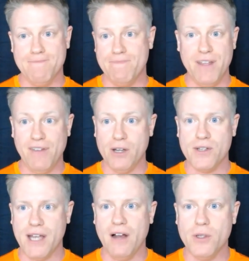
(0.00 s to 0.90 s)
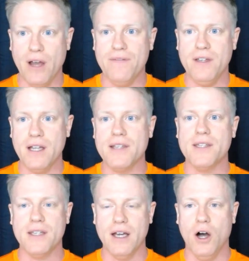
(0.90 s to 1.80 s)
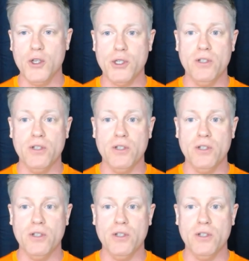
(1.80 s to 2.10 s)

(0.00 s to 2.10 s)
defend yourself. So I think that's also